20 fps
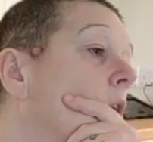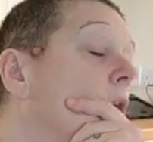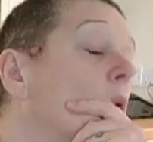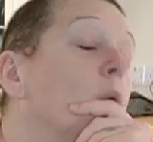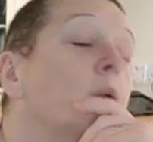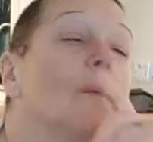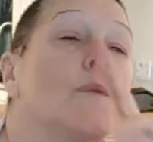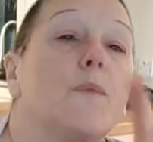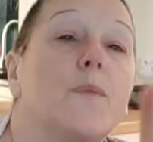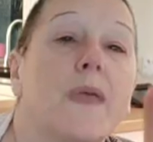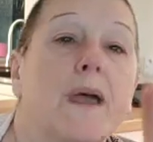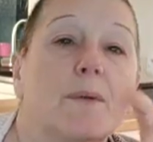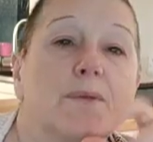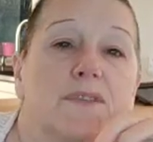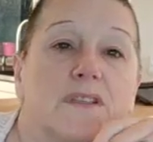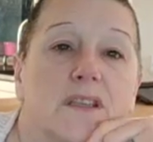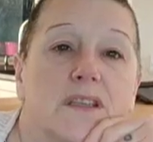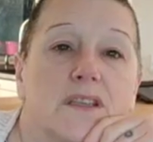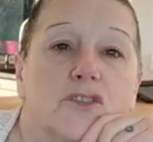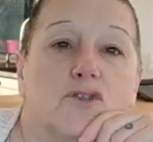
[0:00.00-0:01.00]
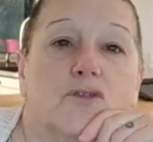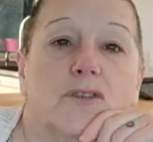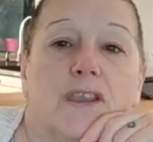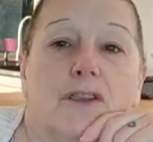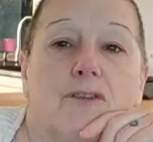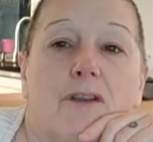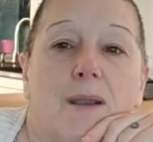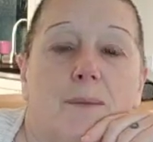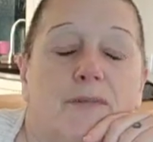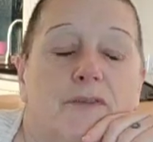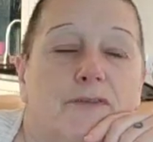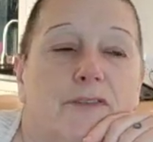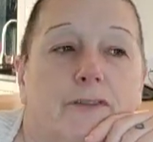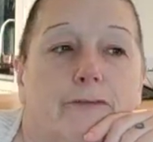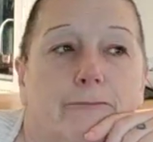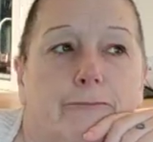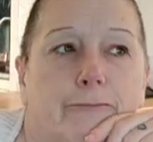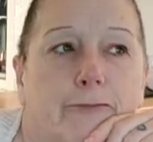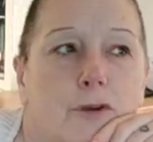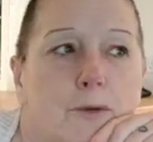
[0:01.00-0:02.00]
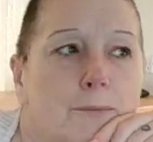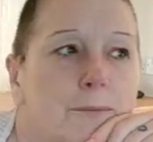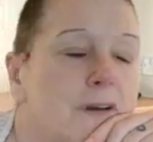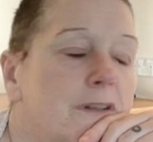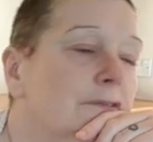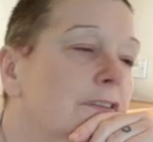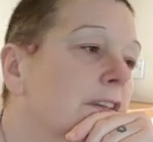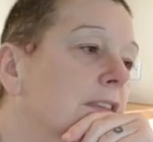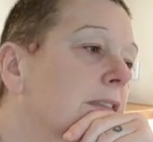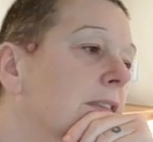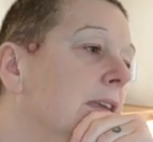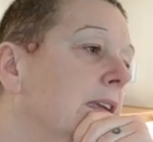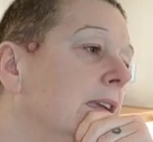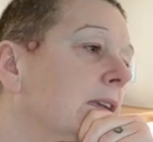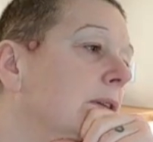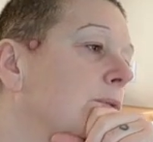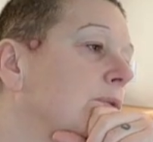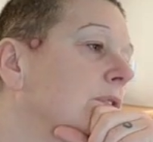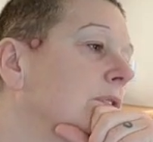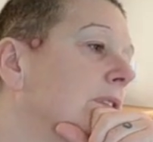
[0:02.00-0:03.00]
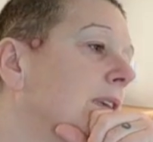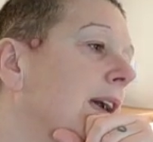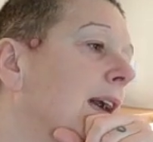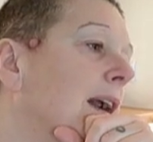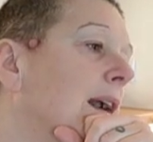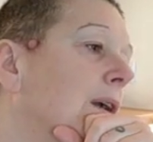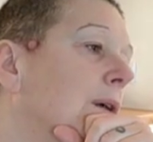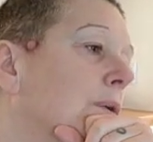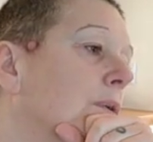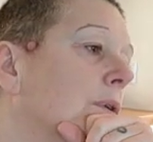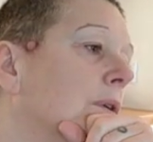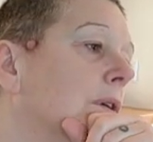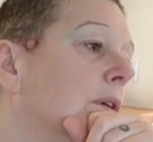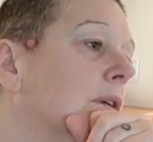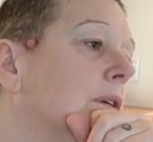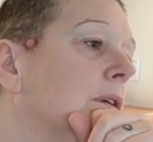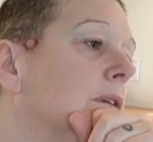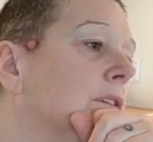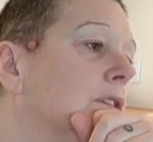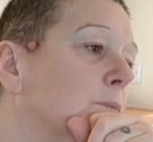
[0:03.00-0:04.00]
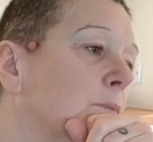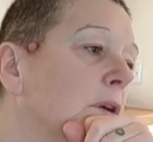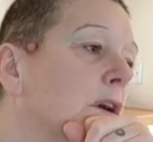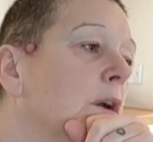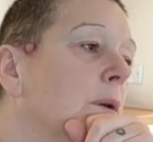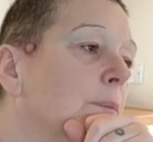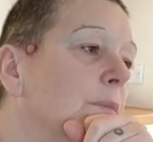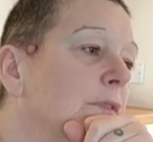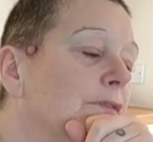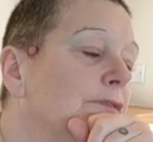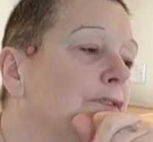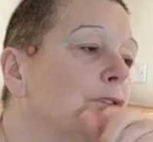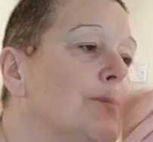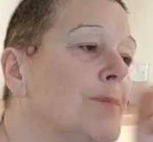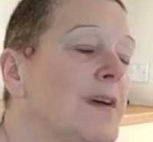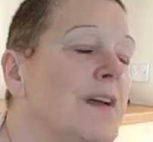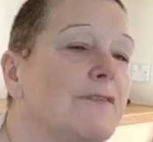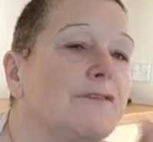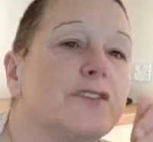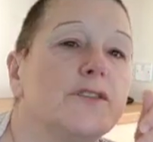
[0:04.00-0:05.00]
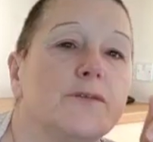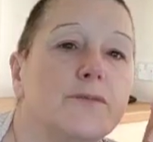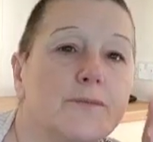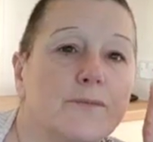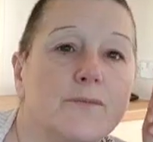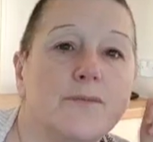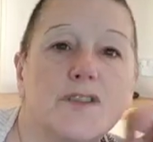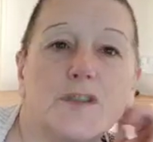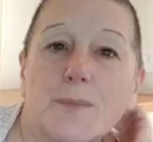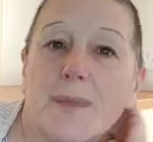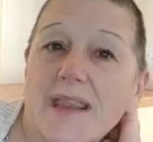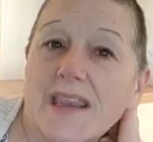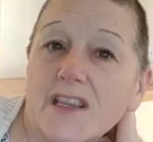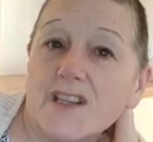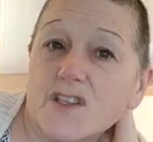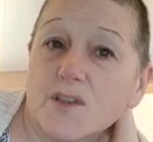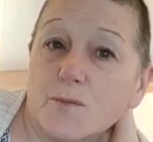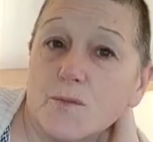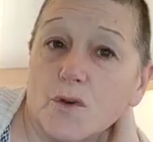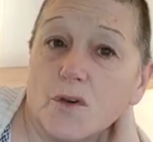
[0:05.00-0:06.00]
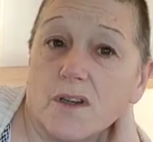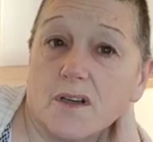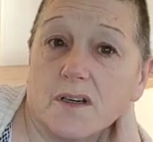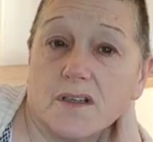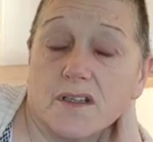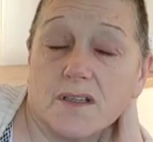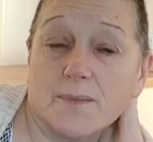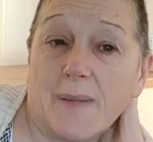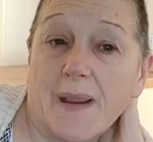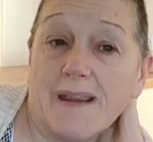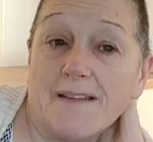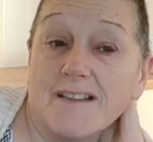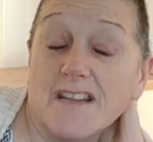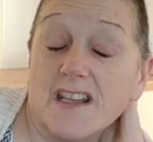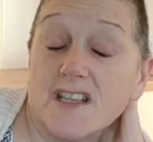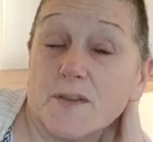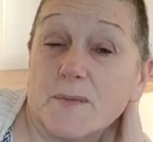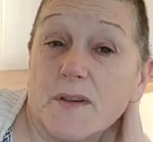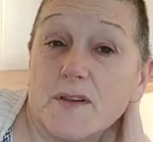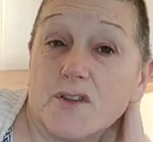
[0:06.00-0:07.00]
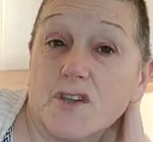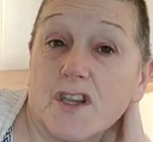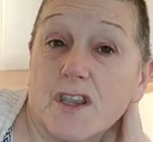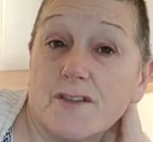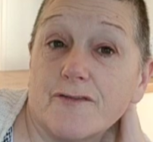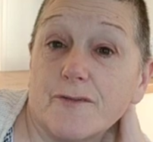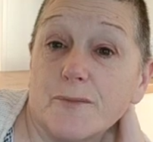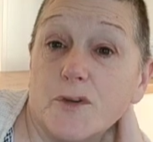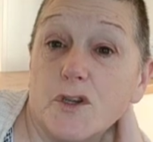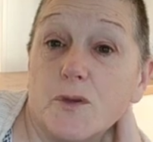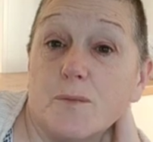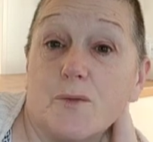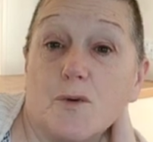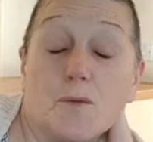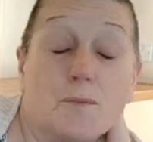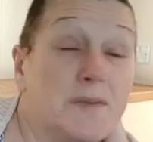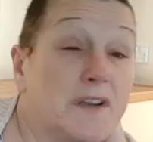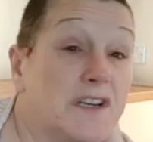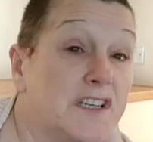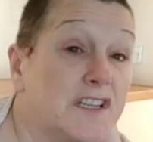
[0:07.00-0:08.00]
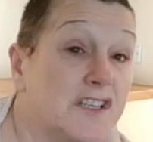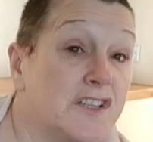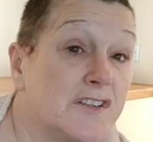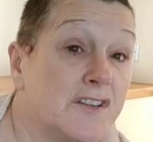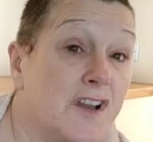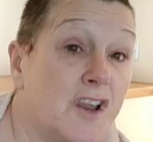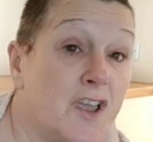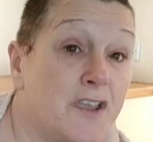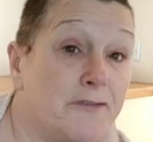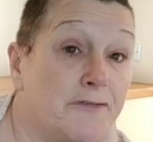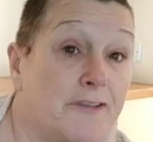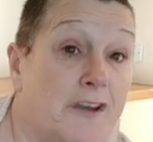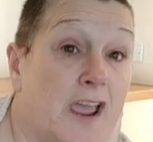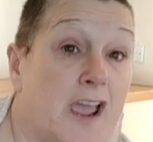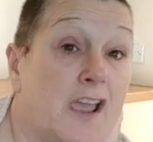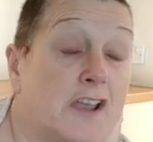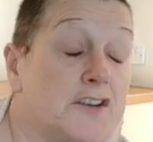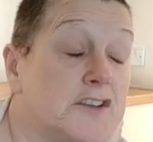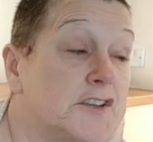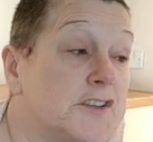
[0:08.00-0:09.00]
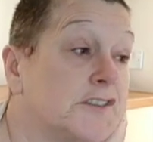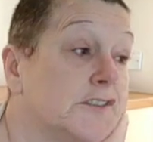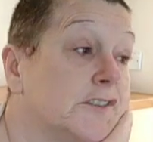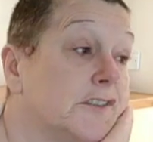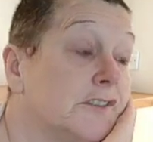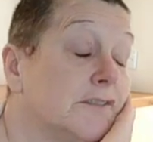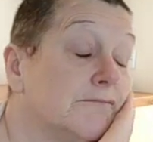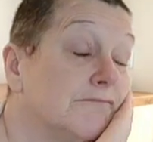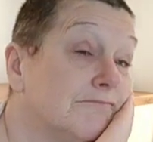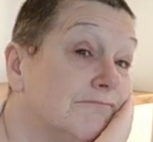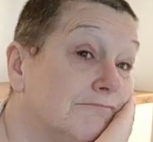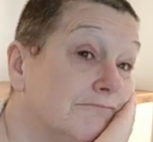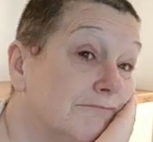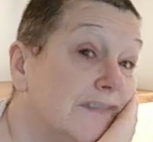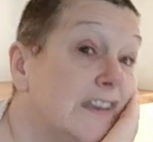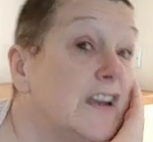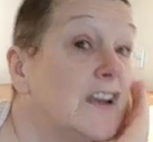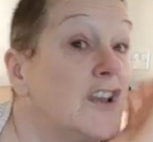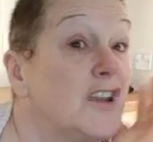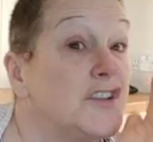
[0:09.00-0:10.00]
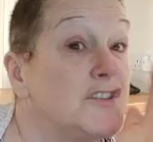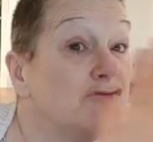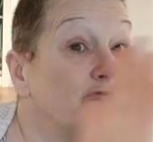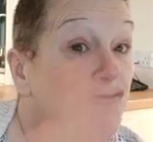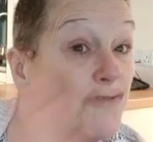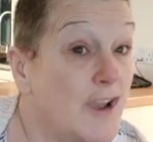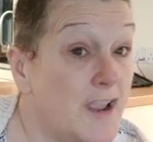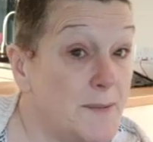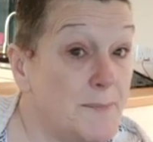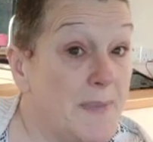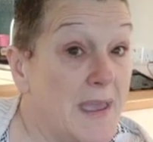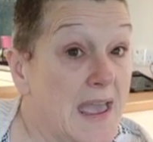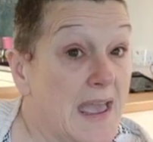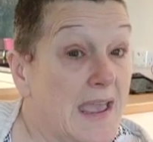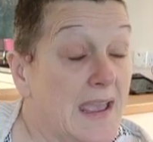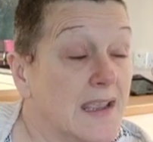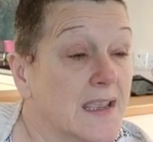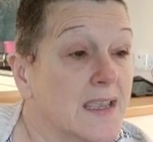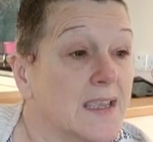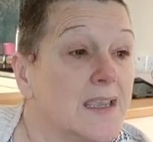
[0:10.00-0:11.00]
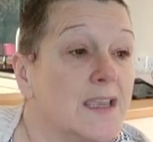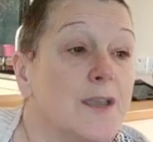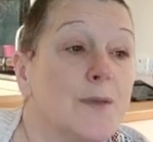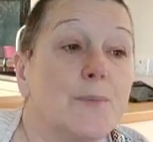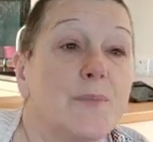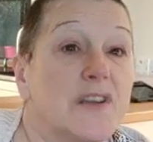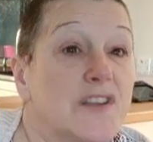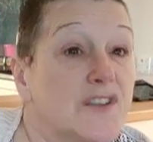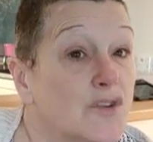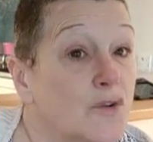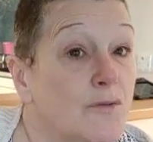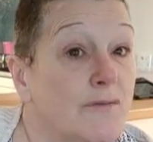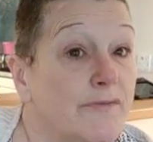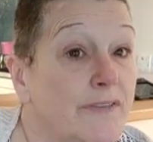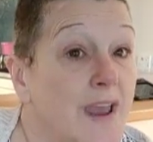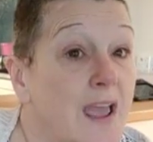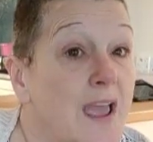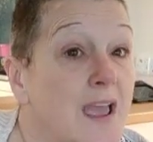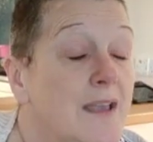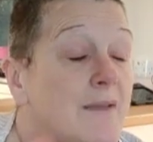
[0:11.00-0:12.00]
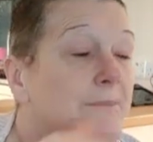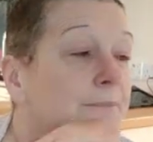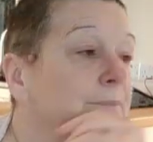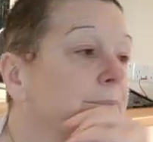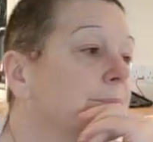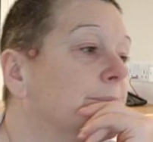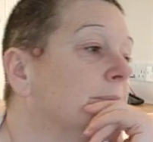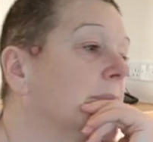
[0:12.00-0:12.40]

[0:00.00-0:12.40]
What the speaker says: Oh, that was it. Screen grab of the foot muff, I think, was how to put up the foot muff to make it smaller, because apparently it's supposed to go from newborn, but it doesn't lie flat. It lies right back, but it's not flat.